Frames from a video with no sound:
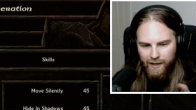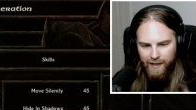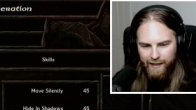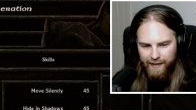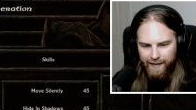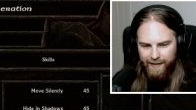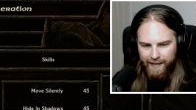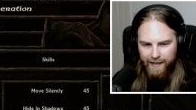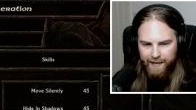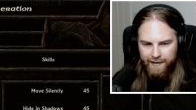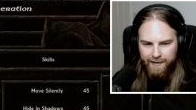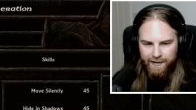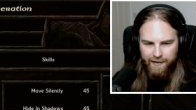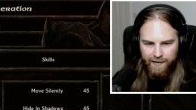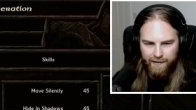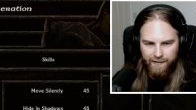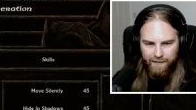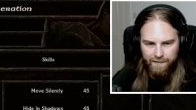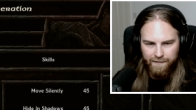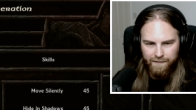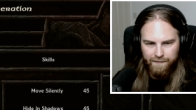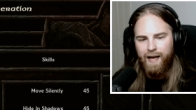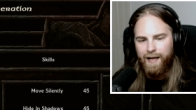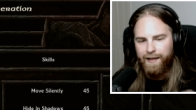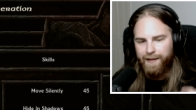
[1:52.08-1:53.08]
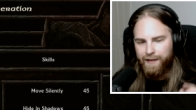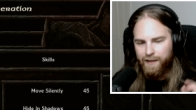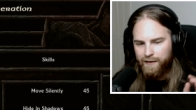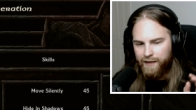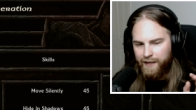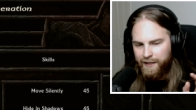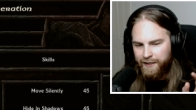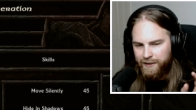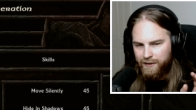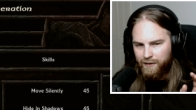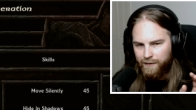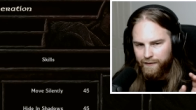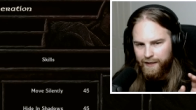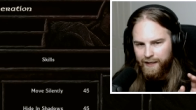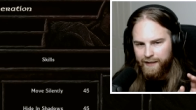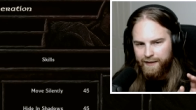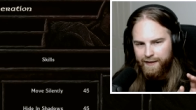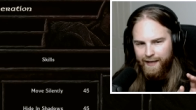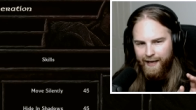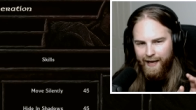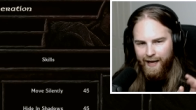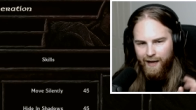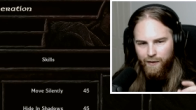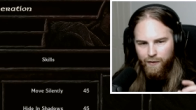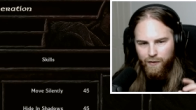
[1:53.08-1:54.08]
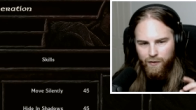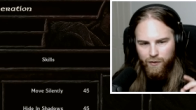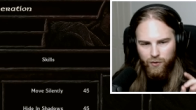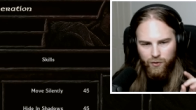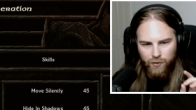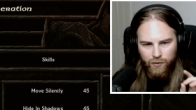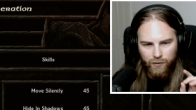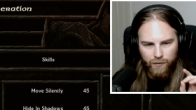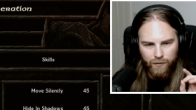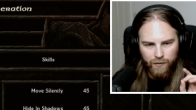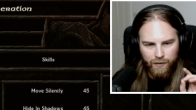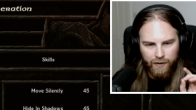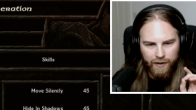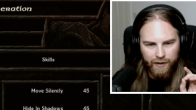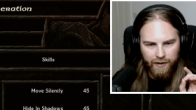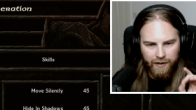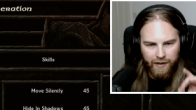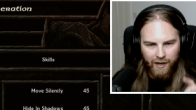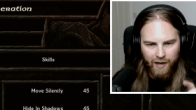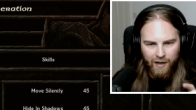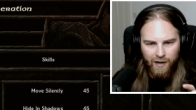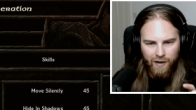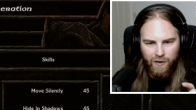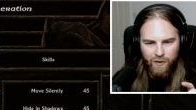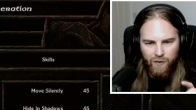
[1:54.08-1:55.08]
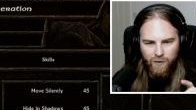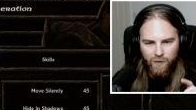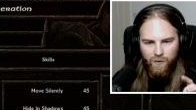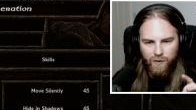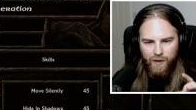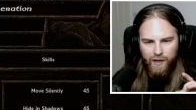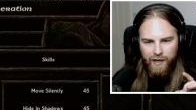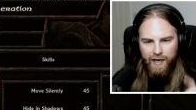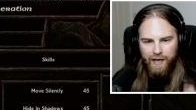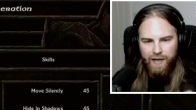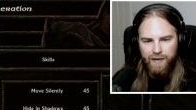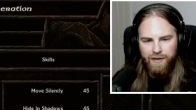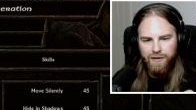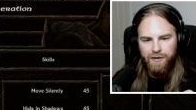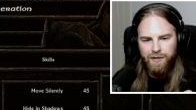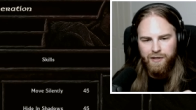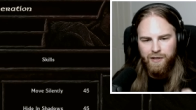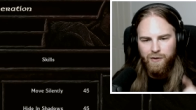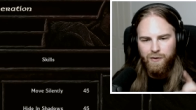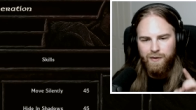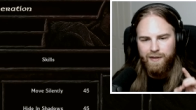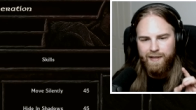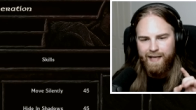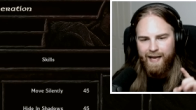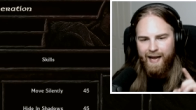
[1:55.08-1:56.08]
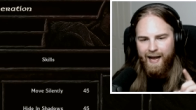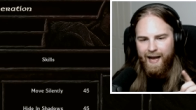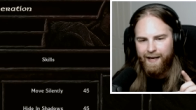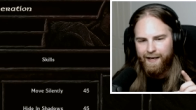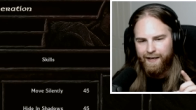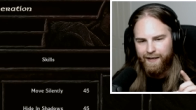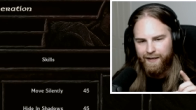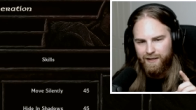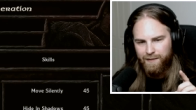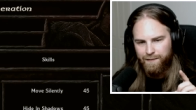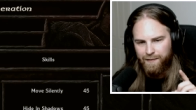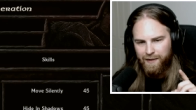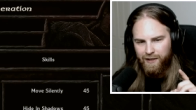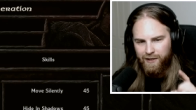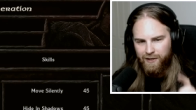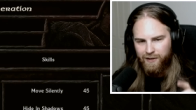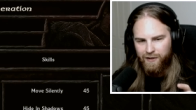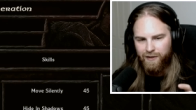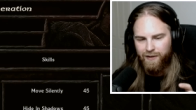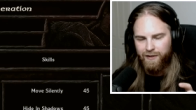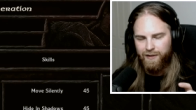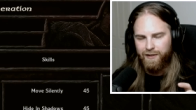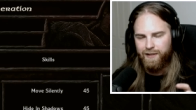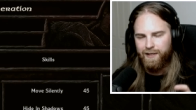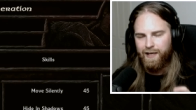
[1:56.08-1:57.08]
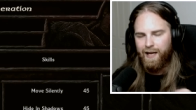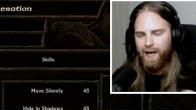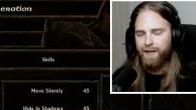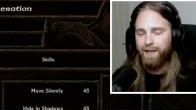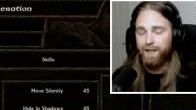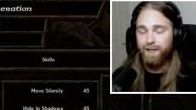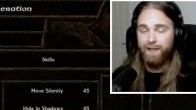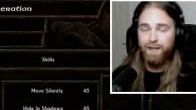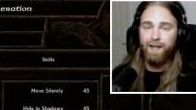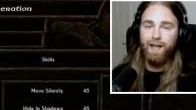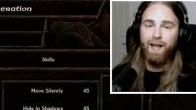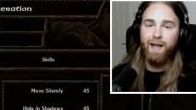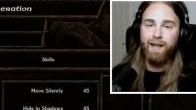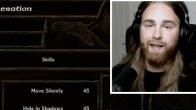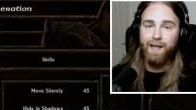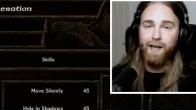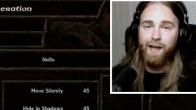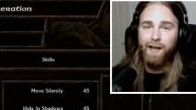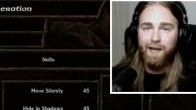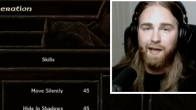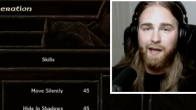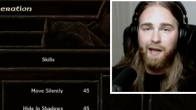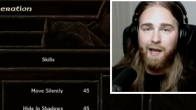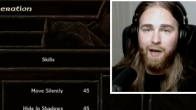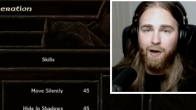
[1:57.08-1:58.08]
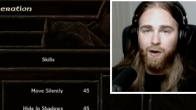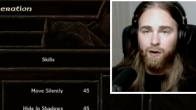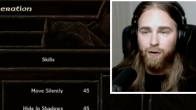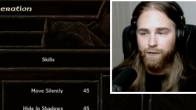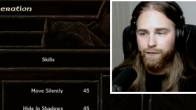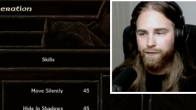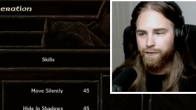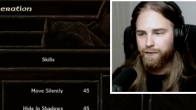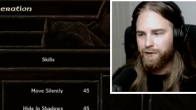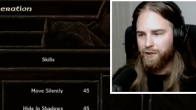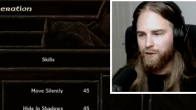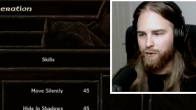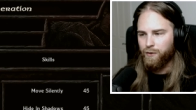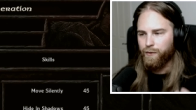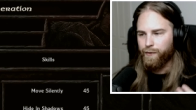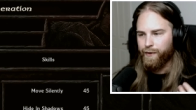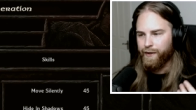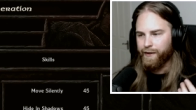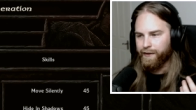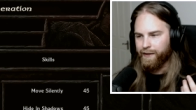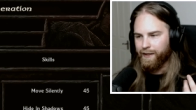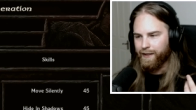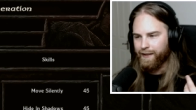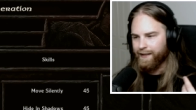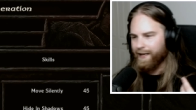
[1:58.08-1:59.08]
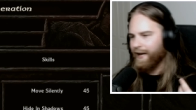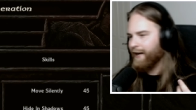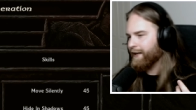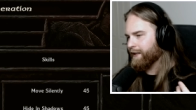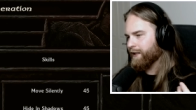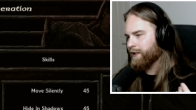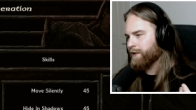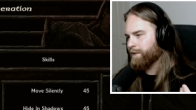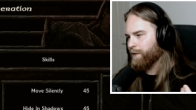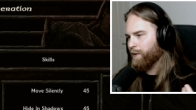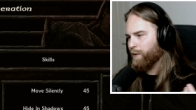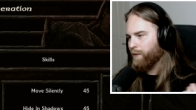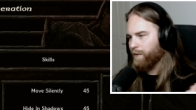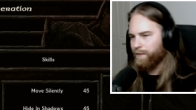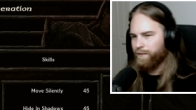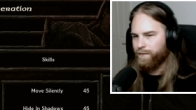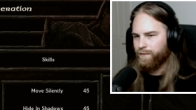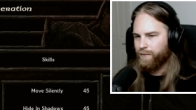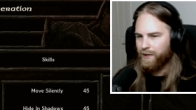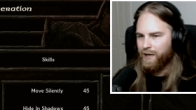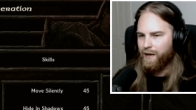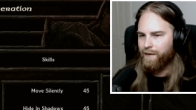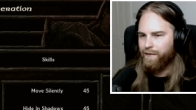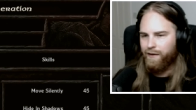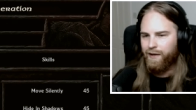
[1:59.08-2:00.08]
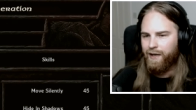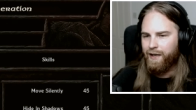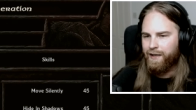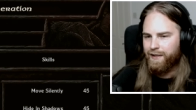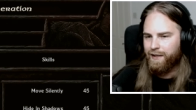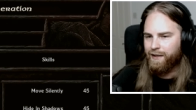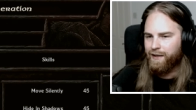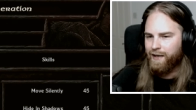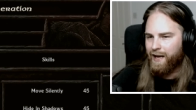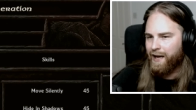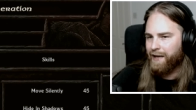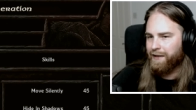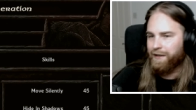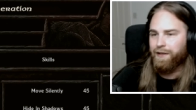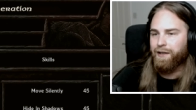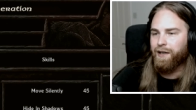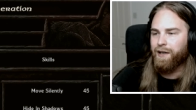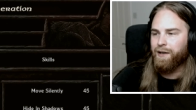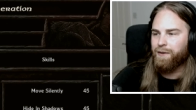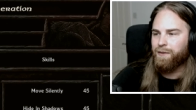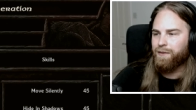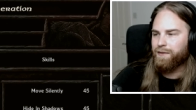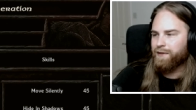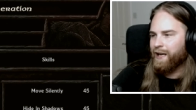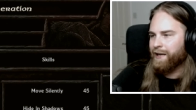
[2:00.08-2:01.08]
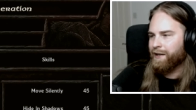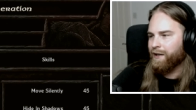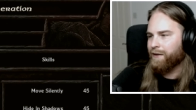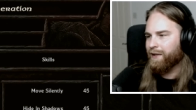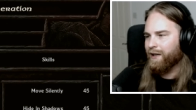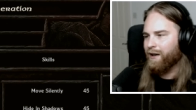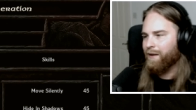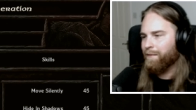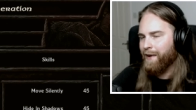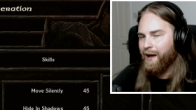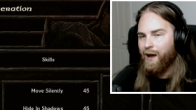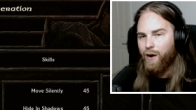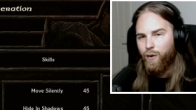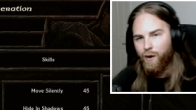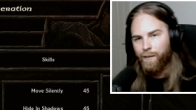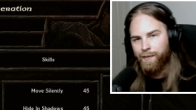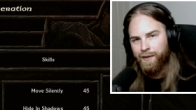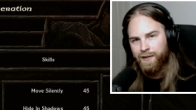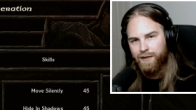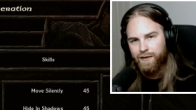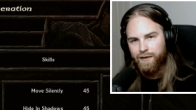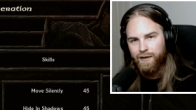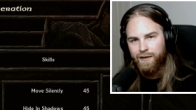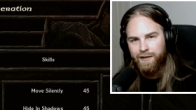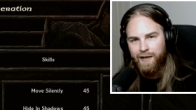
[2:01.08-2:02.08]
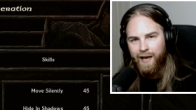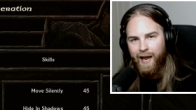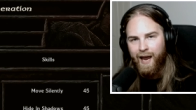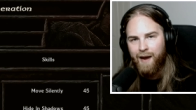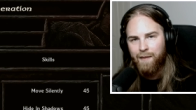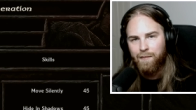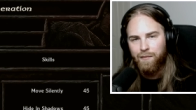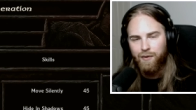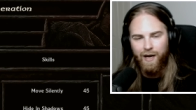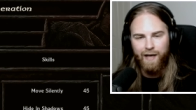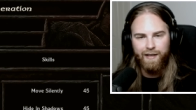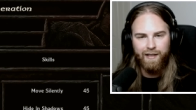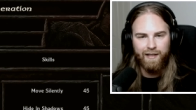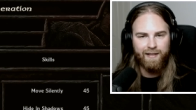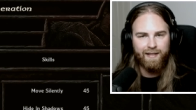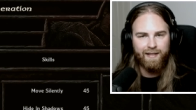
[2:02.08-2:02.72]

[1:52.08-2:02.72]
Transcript: in this. And the rest of it, I will go into daggers because I just like the idea of dual wielding daggers for whatever reason. I don't know. I know there are better weapons in this game, but I